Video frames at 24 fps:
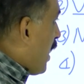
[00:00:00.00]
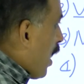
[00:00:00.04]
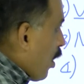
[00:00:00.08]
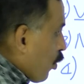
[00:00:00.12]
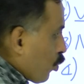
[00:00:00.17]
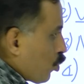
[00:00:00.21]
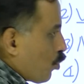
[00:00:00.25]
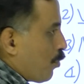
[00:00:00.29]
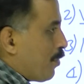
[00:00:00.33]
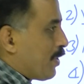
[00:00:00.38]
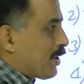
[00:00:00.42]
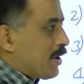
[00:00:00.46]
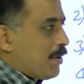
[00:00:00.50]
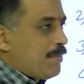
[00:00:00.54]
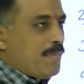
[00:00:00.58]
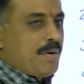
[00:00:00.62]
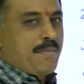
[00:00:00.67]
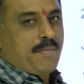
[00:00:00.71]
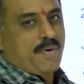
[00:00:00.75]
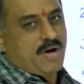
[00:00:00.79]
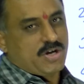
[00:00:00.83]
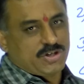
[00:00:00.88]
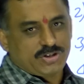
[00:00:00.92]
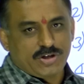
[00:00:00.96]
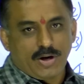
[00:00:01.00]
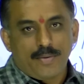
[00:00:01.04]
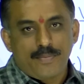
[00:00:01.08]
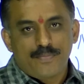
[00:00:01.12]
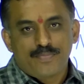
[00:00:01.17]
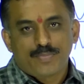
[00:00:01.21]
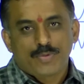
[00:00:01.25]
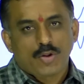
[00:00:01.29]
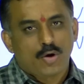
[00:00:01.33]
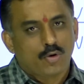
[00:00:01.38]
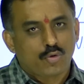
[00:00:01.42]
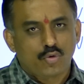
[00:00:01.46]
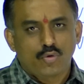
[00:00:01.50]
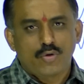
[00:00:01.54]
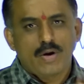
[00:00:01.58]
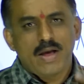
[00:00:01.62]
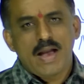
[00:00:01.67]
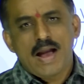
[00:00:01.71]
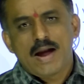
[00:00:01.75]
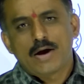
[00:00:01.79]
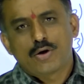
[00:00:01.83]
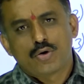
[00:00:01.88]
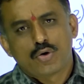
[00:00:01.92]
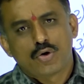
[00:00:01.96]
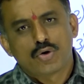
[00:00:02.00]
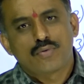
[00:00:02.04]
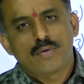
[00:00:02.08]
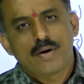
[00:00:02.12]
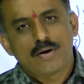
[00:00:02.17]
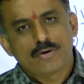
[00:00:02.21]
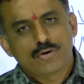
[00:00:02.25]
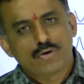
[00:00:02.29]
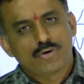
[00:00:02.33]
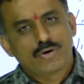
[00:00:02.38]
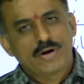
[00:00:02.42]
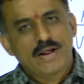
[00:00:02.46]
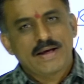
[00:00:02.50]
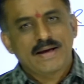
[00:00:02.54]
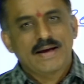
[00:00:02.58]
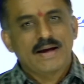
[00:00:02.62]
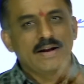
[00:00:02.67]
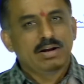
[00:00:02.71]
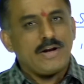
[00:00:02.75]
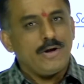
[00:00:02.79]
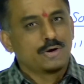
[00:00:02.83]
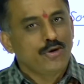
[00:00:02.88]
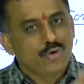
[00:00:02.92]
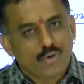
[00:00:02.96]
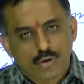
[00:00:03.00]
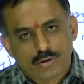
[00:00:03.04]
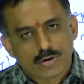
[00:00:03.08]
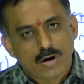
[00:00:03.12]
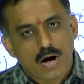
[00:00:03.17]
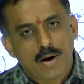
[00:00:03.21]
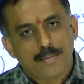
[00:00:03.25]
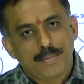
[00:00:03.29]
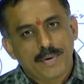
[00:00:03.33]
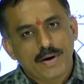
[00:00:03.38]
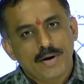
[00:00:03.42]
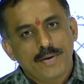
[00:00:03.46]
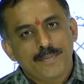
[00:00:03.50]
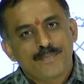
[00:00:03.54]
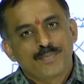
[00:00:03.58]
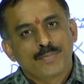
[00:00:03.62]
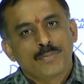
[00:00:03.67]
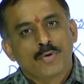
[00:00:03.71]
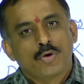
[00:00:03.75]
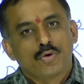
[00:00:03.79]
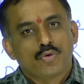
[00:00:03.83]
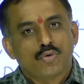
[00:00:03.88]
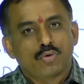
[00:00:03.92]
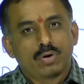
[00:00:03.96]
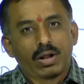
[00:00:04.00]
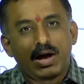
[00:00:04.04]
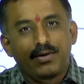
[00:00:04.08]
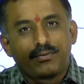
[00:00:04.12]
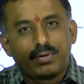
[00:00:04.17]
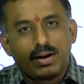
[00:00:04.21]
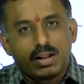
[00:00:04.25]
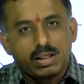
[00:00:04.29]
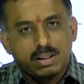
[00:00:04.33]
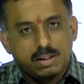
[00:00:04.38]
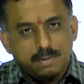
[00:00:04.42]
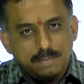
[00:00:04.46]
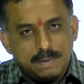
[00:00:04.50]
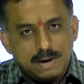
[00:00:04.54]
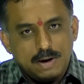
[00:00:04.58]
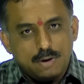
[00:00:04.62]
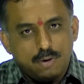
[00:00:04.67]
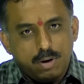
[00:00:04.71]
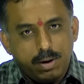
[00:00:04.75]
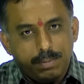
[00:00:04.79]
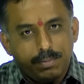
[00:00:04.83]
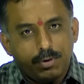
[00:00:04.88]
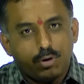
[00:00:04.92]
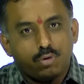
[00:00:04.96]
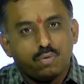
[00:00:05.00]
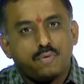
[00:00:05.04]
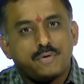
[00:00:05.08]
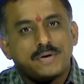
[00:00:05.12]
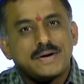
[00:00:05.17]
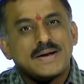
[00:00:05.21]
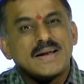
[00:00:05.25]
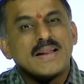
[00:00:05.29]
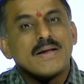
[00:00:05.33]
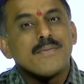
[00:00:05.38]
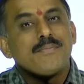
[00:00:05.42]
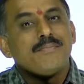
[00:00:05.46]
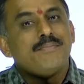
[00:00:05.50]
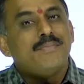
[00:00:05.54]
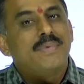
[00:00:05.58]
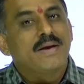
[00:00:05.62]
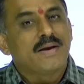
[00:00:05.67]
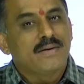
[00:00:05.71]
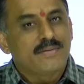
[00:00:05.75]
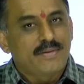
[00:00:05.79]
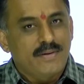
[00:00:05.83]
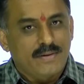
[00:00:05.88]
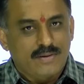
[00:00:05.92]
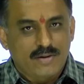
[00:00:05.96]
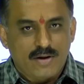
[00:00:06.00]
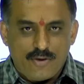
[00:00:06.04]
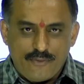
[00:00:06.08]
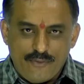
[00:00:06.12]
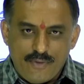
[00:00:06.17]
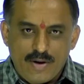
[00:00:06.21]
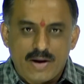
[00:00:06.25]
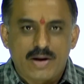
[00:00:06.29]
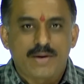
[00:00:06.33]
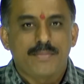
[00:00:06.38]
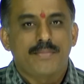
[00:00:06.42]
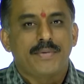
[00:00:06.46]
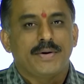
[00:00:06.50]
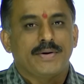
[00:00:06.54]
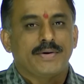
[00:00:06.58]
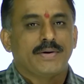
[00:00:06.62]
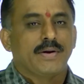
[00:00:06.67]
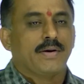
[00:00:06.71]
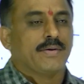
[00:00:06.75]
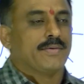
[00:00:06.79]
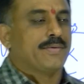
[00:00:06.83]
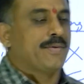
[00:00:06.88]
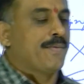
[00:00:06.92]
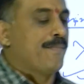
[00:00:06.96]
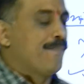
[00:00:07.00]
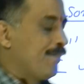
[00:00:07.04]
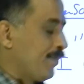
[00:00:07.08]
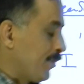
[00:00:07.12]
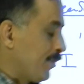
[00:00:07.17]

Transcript: how to become a master? Today I don't want to take any new topic. Today I will explain you about only basics or fundamentals.